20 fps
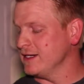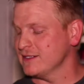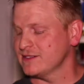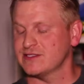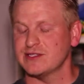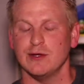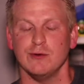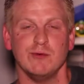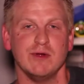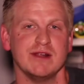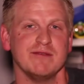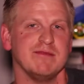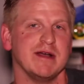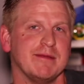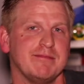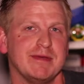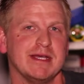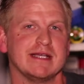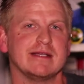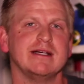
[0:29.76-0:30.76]
So one of my
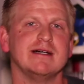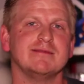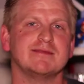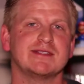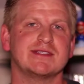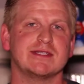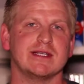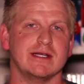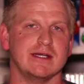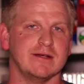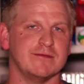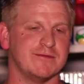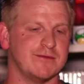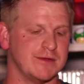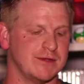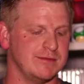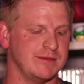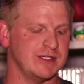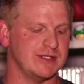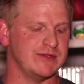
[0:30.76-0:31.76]
pickups
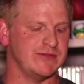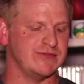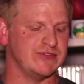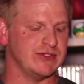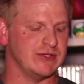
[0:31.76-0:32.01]
for the month of